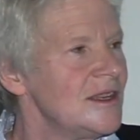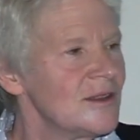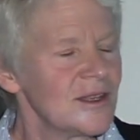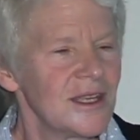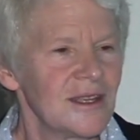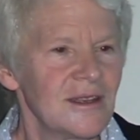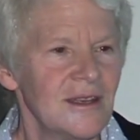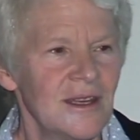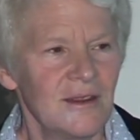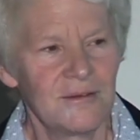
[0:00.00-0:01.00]
healing
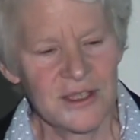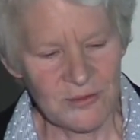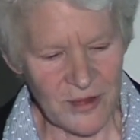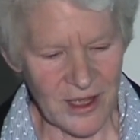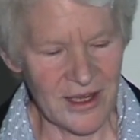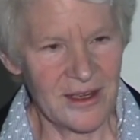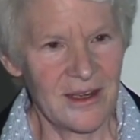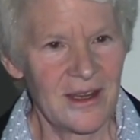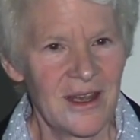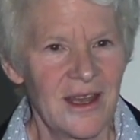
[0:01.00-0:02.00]
was when